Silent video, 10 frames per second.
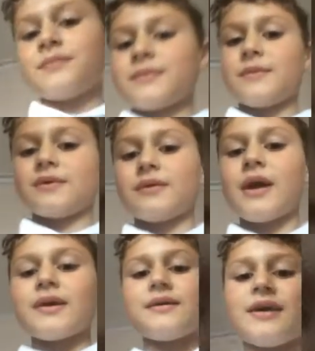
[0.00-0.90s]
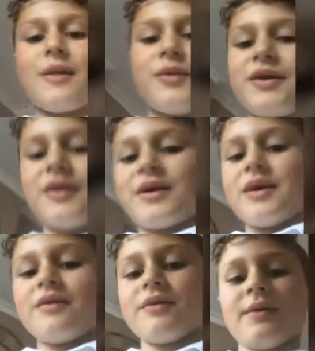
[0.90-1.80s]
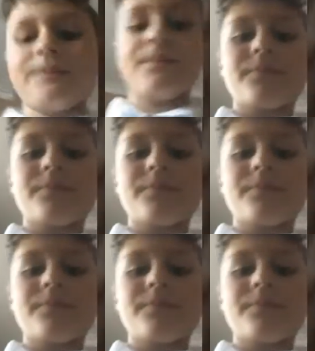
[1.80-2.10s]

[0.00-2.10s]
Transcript: this is the last time you're going to hear it.